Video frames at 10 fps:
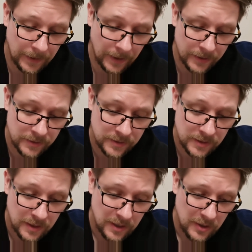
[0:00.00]
and
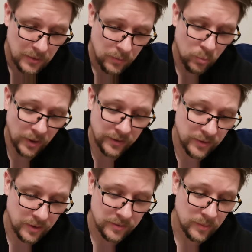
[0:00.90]
one of
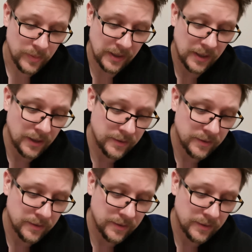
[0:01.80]
the big kind